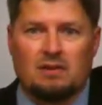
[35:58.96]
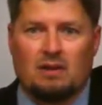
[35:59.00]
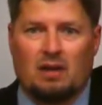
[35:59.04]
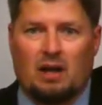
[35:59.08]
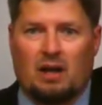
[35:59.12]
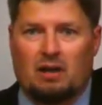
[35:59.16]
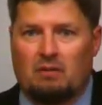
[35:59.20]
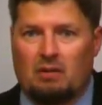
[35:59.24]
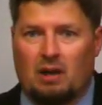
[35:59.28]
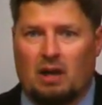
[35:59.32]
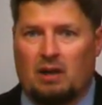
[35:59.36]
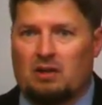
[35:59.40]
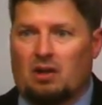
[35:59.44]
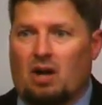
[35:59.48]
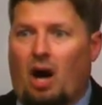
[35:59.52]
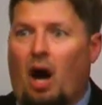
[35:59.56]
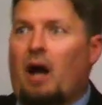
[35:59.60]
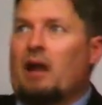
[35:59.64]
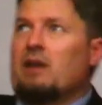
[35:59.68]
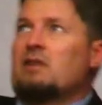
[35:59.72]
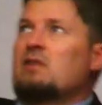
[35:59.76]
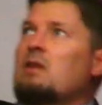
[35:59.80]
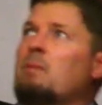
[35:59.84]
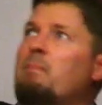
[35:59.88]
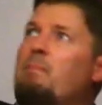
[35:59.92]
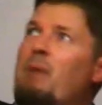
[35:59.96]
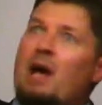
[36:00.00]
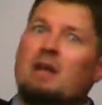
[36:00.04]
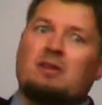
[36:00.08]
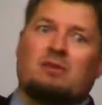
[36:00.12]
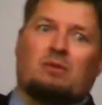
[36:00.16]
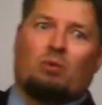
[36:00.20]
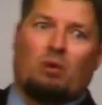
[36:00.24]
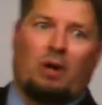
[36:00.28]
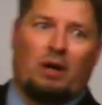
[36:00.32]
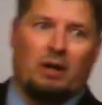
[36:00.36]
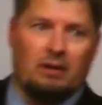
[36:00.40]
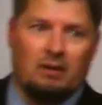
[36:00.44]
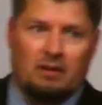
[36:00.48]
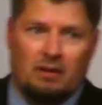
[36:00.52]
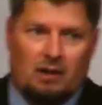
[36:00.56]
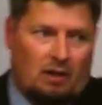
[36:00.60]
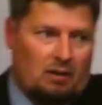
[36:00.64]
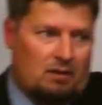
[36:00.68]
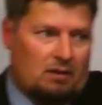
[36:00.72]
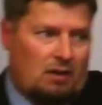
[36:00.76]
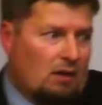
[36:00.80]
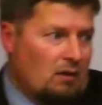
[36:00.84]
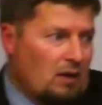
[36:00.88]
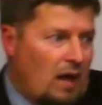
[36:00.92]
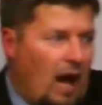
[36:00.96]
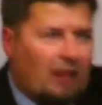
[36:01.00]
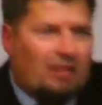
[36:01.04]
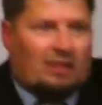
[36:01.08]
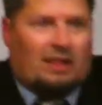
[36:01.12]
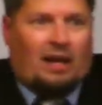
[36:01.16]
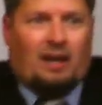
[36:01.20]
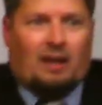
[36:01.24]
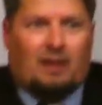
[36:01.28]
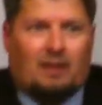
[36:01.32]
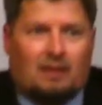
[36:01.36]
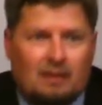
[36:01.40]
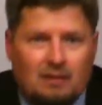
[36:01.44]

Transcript: and, and God is the best one. They're, they're nothing.